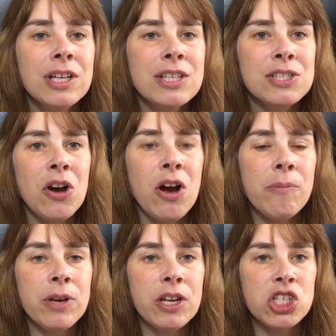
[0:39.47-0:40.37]
So
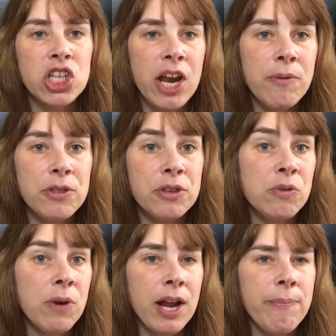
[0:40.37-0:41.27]
I'm going to share with
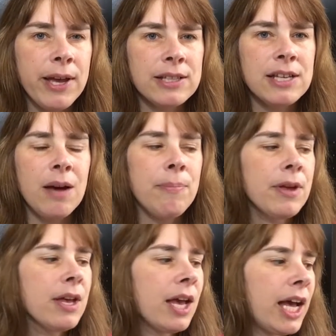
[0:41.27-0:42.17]
you what I picked up
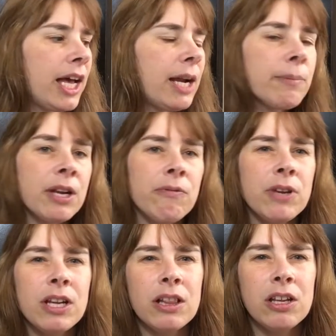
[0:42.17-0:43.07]
and I'm going to
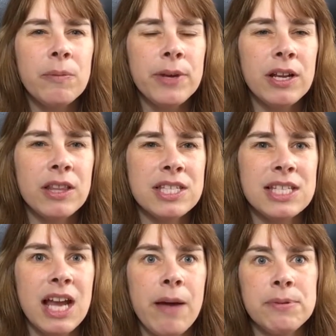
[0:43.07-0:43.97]
read a little bit of the
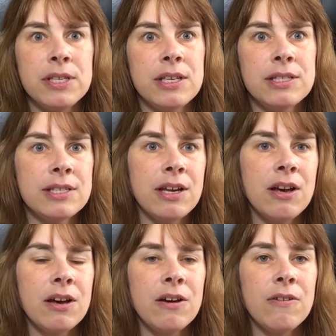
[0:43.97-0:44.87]
synopsis
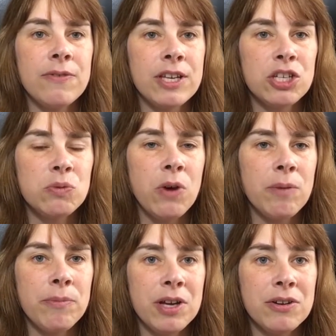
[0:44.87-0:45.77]
of each
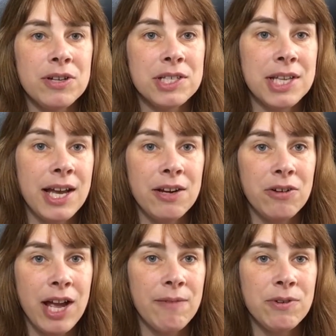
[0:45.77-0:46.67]
one because I
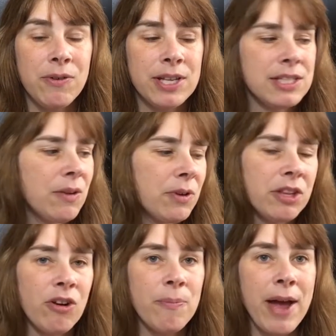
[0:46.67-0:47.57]
don't have no idea what
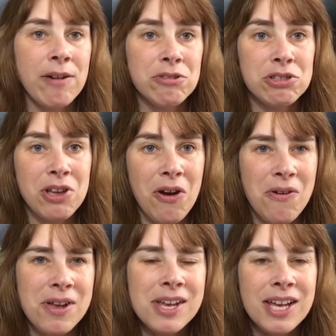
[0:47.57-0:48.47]
they're about.
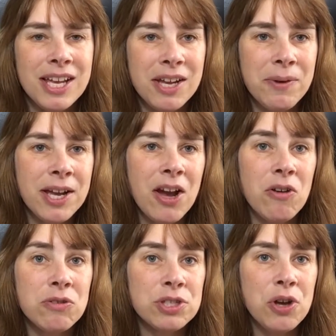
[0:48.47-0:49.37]
So here we
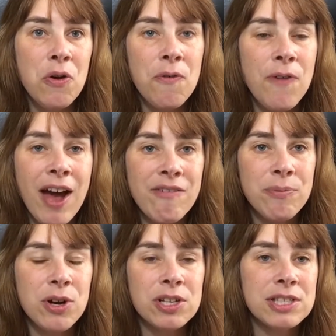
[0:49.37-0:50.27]
go. So five
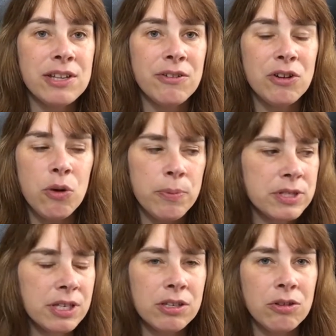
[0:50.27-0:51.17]
books. They're in no
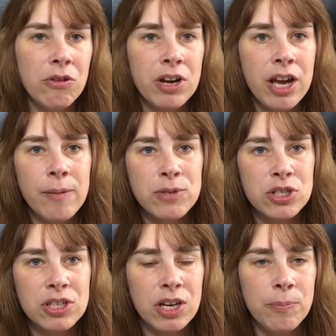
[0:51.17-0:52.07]
particular order. I'm
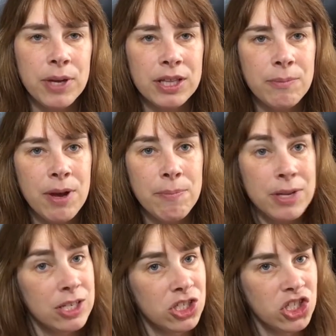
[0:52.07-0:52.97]
just going to pick them up
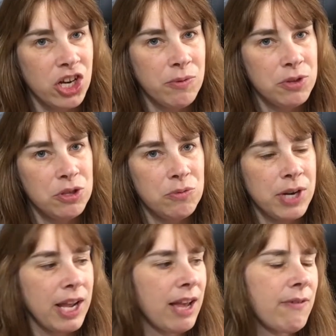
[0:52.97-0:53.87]
and share with you what
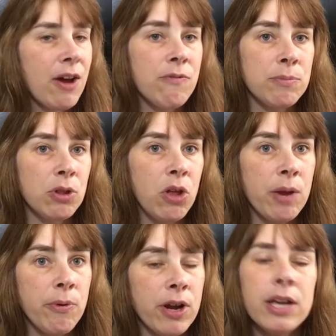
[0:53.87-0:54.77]
I have out from the
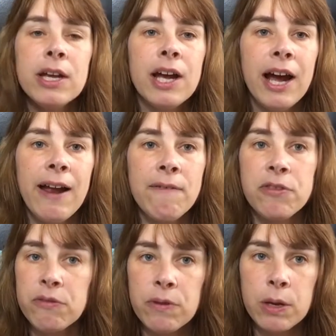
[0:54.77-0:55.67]
library. I have
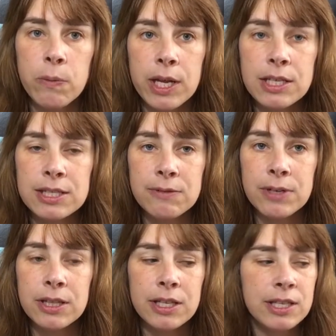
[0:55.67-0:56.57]
three weeks to
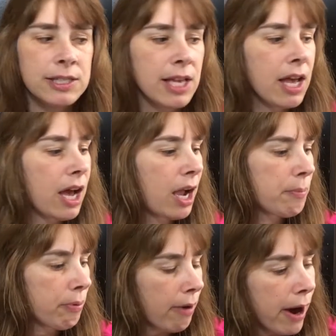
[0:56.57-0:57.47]
read these. I
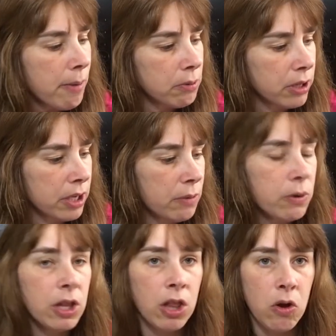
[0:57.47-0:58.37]
probably
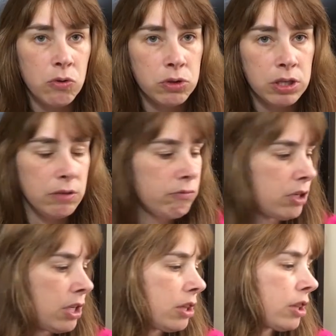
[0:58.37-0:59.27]
will only
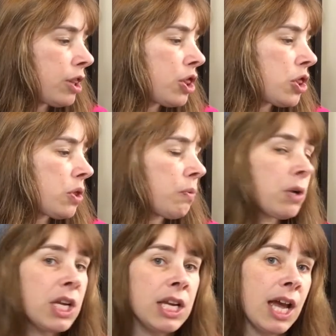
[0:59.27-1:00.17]
read
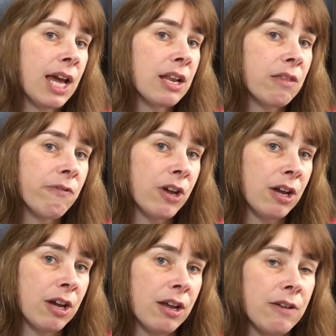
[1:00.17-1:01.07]
three out of
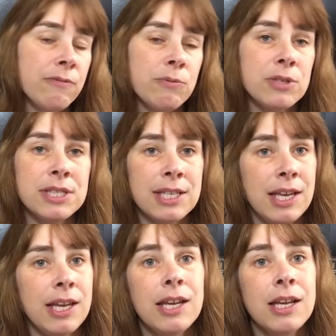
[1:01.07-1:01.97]
five. We'll
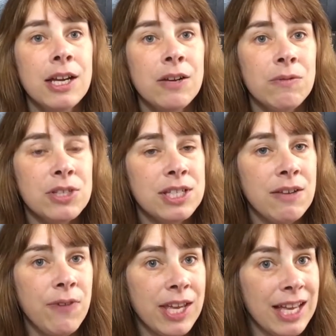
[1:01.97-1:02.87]
see. We'll see
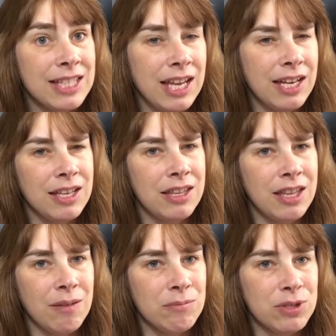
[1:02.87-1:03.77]
if I get to any of them.